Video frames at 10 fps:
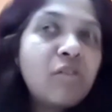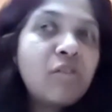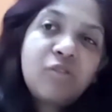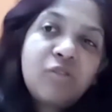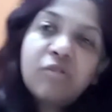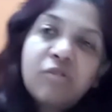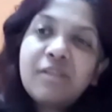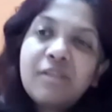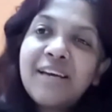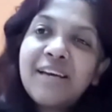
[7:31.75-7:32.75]

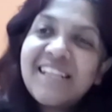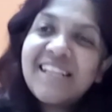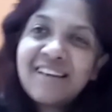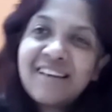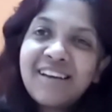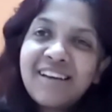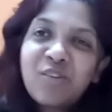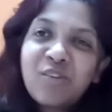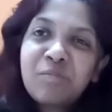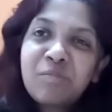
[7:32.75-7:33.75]
Galat Sangat
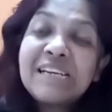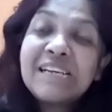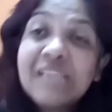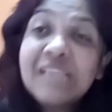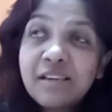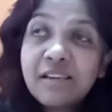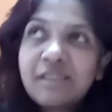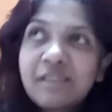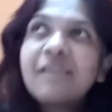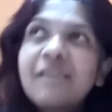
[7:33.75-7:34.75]
or being treated